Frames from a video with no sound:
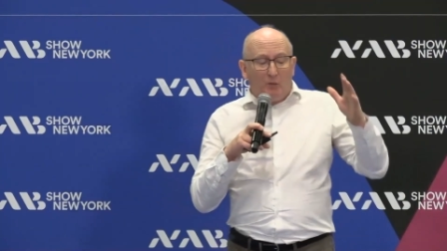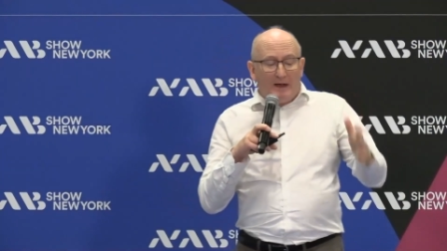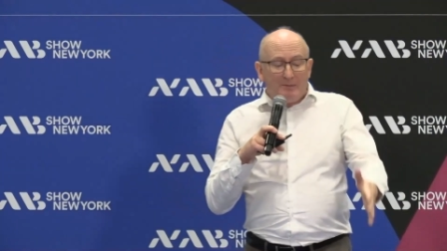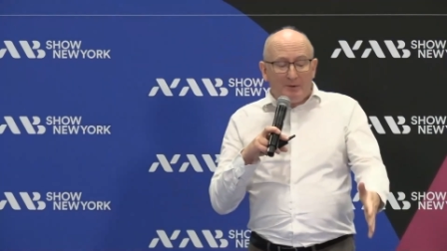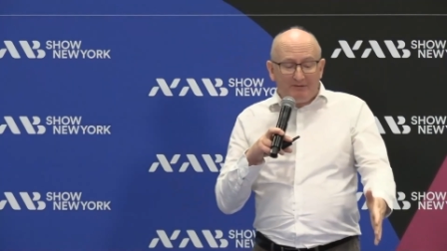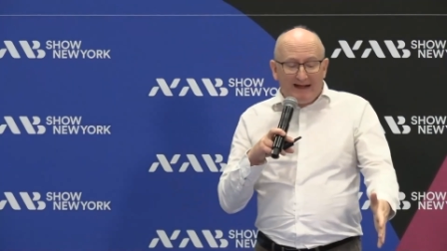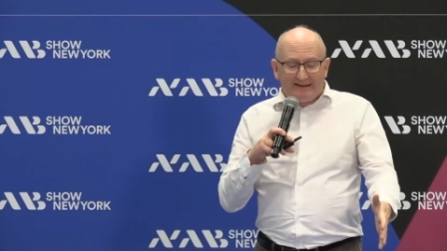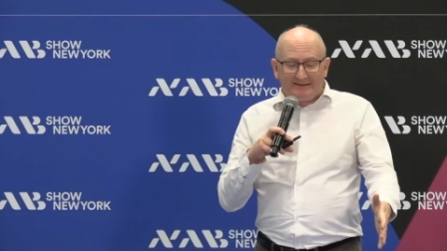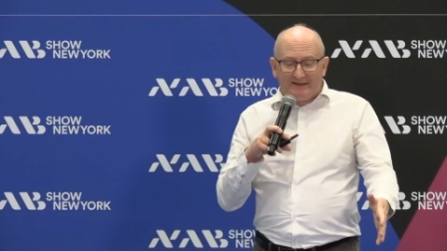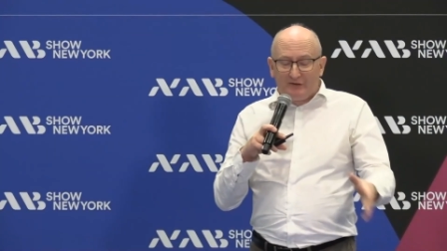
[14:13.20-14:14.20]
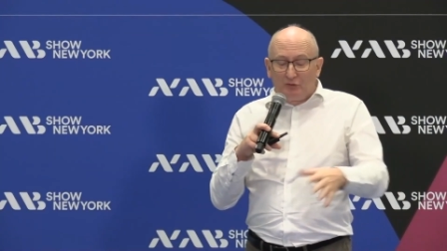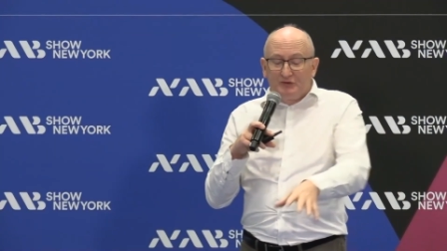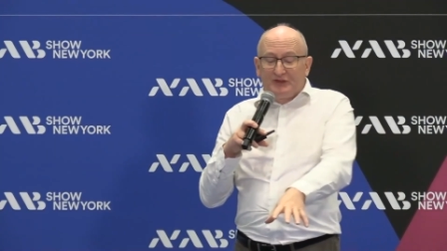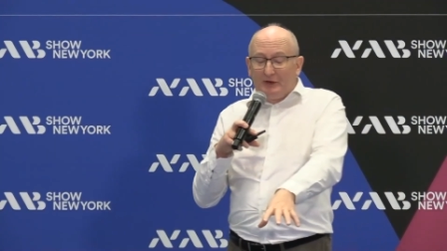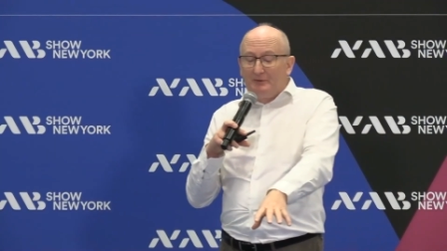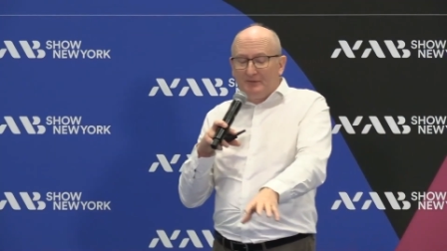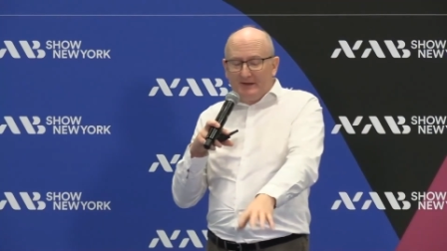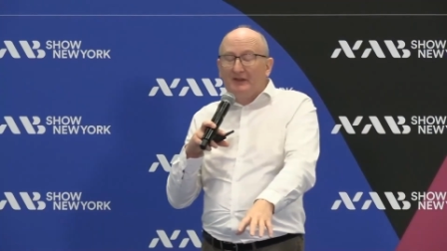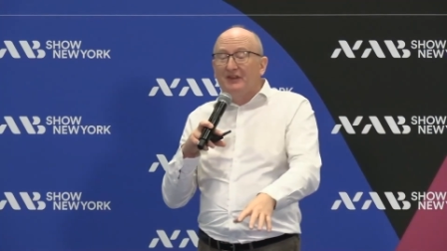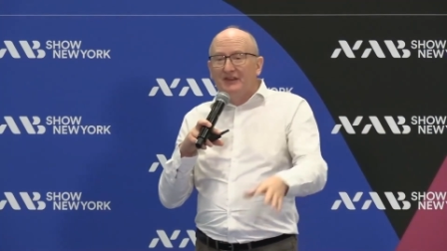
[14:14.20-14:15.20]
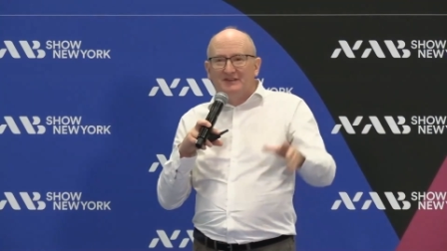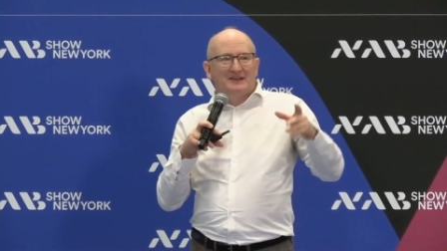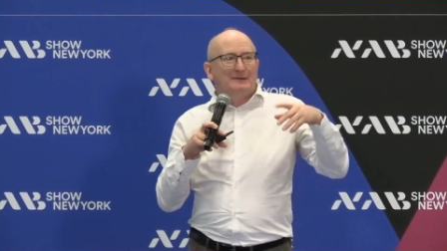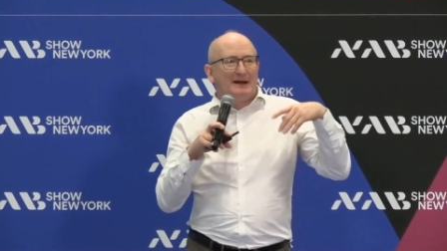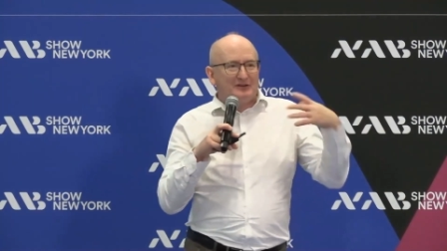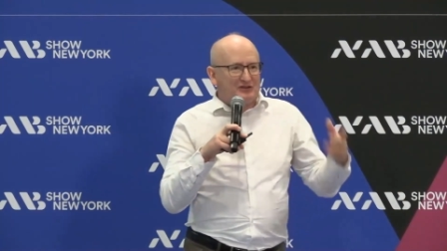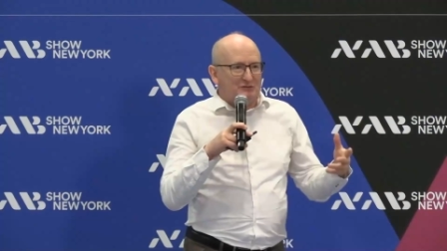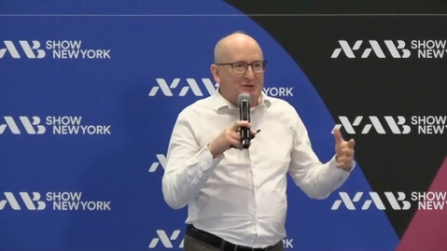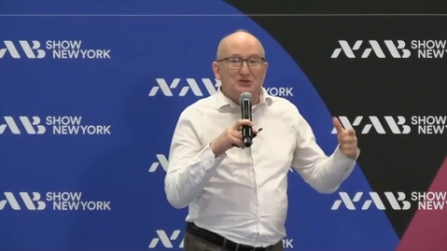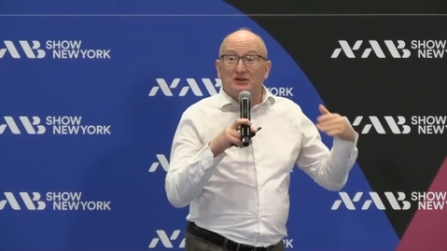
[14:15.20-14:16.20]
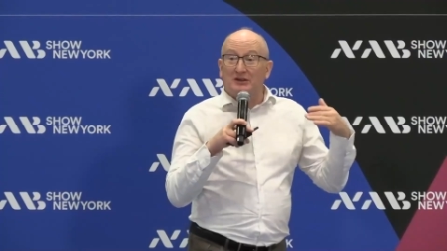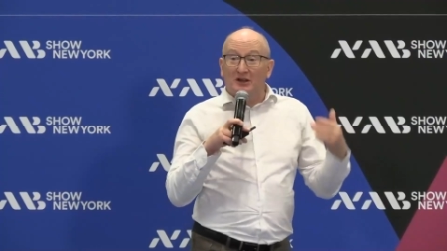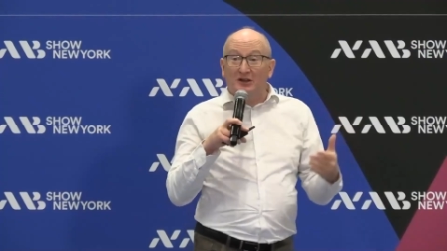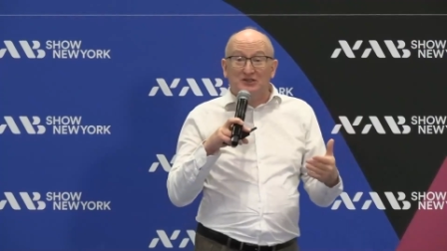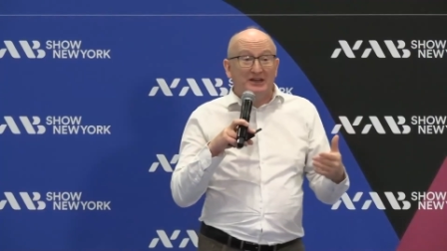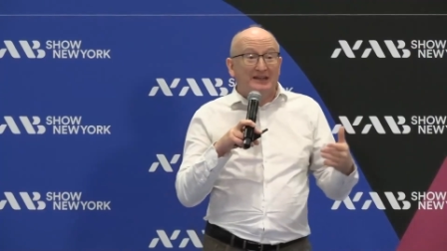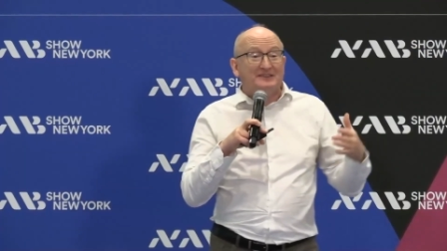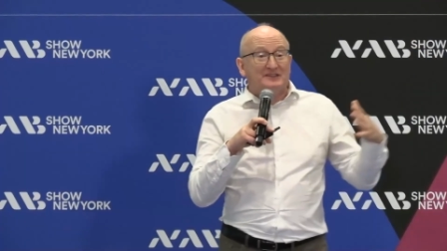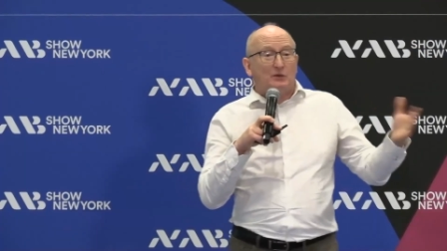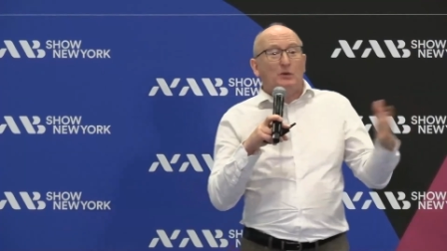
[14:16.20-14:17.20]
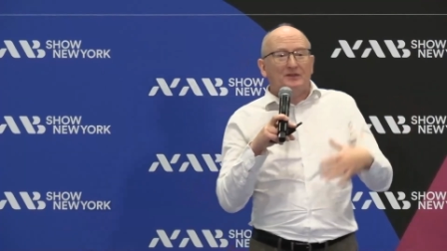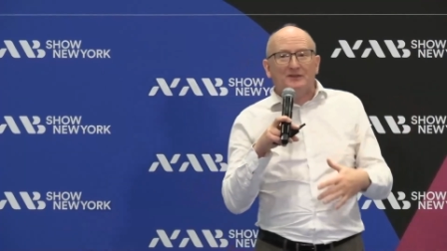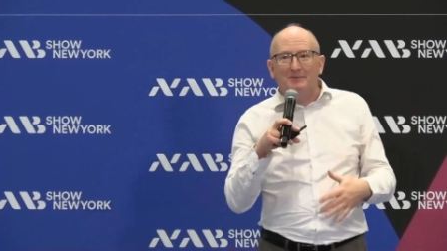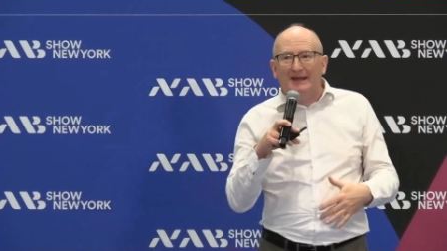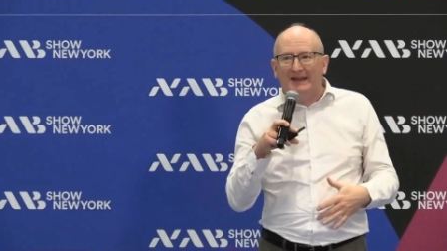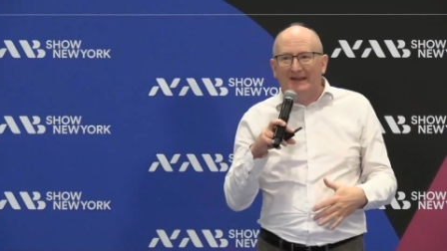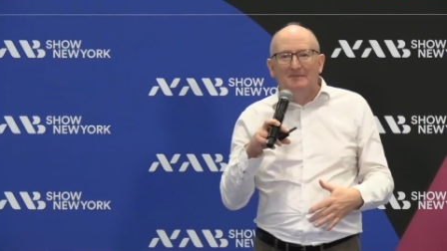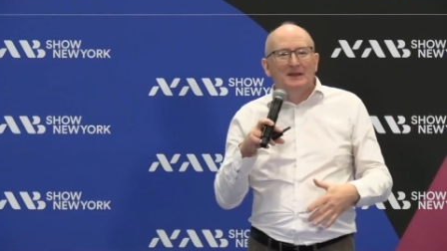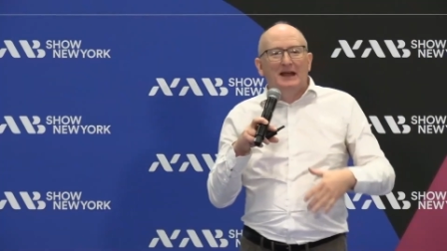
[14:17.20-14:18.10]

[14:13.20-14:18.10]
Where we're at, and also the other thing to say about distribution largely is it's a one-to-many.